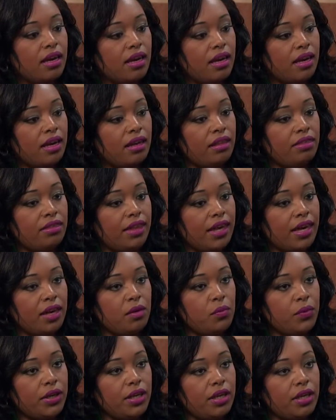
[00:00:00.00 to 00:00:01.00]
and
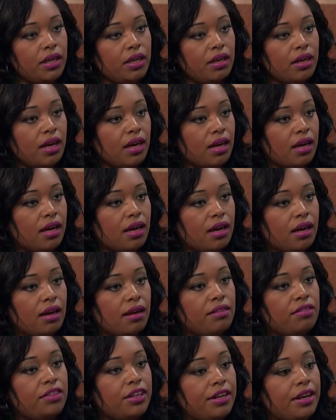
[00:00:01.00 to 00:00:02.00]
we
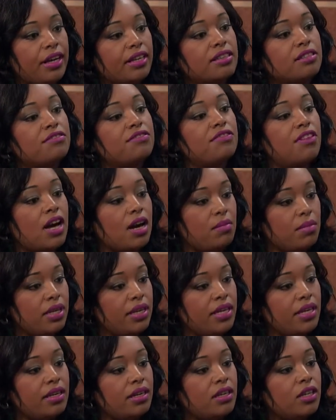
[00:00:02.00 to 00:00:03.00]
direct the
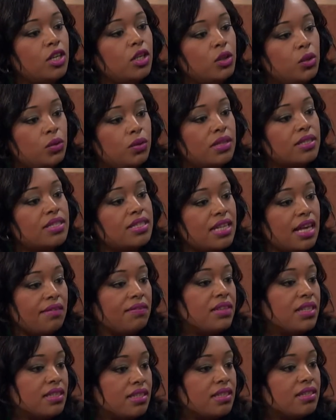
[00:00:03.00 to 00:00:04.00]
family to the
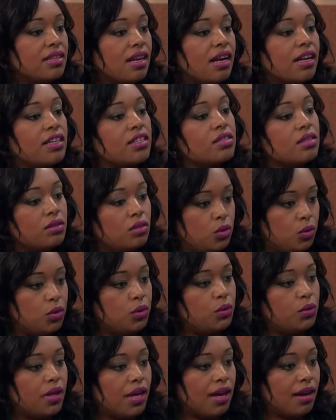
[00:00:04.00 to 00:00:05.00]
steps necessary to
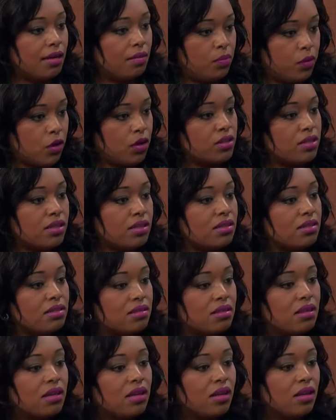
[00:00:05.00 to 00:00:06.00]
do that
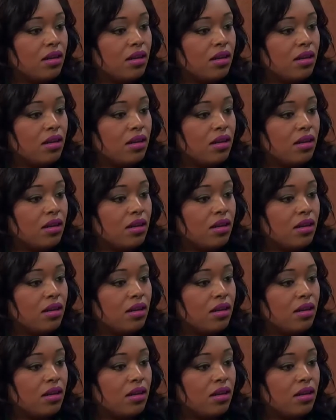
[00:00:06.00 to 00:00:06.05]
process.